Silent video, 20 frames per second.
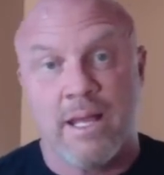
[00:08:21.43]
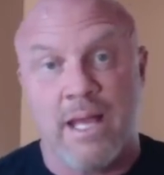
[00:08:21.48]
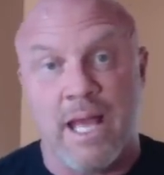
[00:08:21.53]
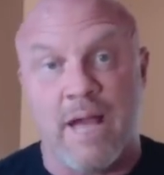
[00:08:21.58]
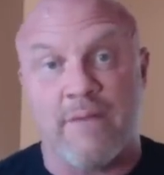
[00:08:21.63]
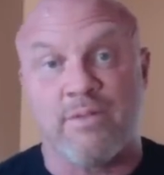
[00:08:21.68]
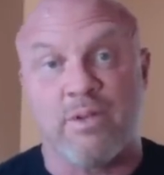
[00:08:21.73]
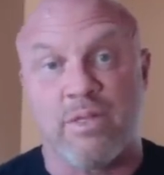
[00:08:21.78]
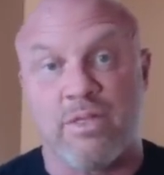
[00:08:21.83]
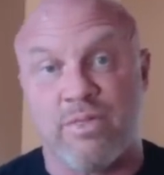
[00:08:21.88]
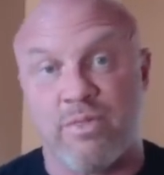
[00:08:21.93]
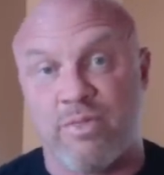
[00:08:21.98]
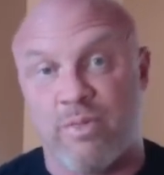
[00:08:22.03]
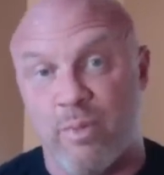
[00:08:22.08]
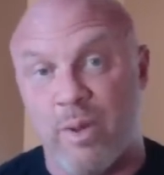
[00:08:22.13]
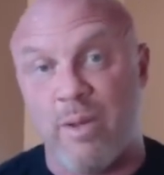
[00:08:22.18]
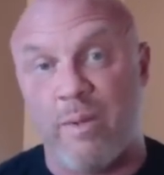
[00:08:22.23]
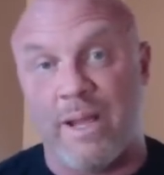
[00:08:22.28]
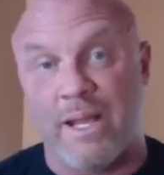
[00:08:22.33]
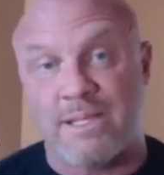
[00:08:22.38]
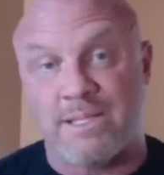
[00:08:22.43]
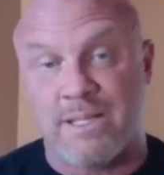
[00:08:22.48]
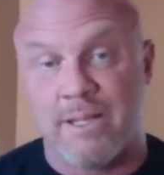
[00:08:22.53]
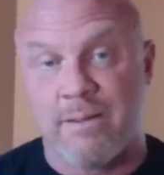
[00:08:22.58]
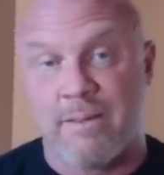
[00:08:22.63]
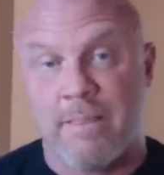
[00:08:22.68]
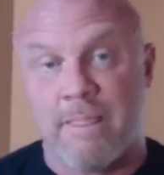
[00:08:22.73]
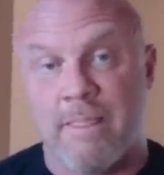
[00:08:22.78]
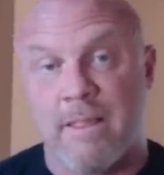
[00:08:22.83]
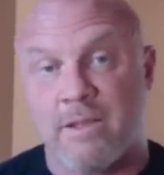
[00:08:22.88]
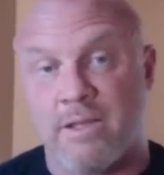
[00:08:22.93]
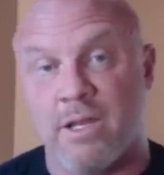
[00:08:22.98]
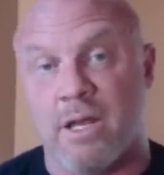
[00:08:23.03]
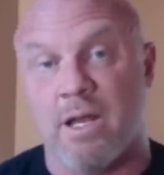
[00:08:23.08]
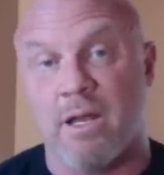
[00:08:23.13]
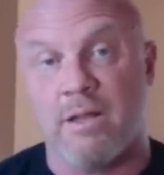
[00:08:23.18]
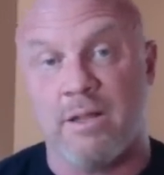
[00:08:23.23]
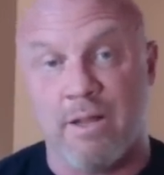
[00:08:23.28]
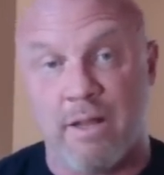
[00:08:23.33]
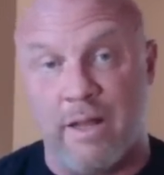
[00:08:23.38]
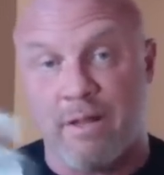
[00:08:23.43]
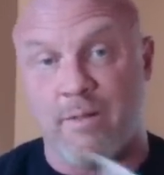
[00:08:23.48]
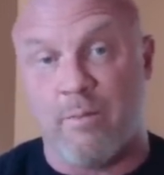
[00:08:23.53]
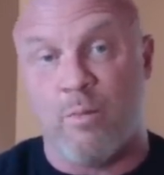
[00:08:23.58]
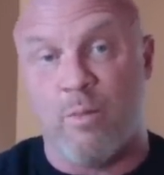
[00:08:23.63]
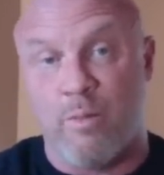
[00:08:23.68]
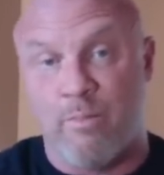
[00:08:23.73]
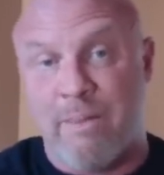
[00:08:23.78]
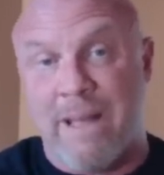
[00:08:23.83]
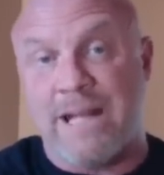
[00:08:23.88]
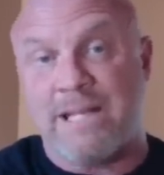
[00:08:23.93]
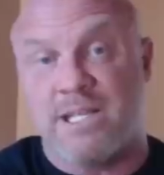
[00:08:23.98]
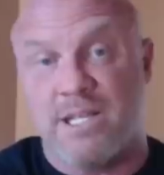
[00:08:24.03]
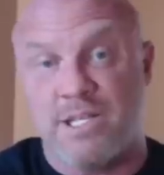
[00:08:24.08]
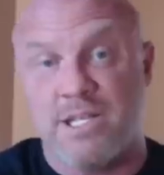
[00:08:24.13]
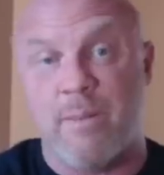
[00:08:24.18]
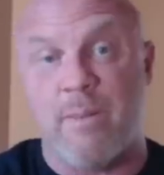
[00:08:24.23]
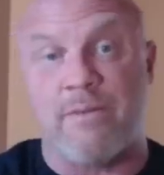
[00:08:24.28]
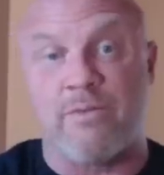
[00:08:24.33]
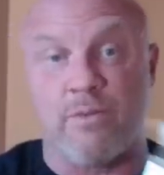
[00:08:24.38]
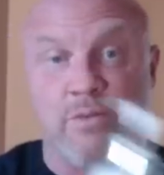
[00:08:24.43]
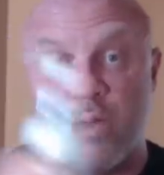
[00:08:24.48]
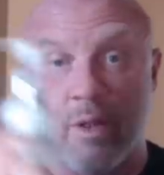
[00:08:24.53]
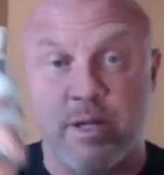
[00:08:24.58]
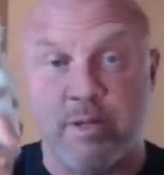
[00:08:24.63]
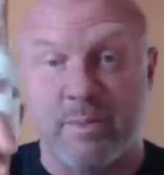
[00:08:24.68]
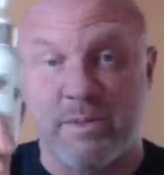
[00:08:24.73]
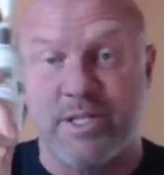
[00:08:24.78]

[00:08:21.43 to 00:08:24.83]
After 3 weeks. Back to the gym after 3 weeks,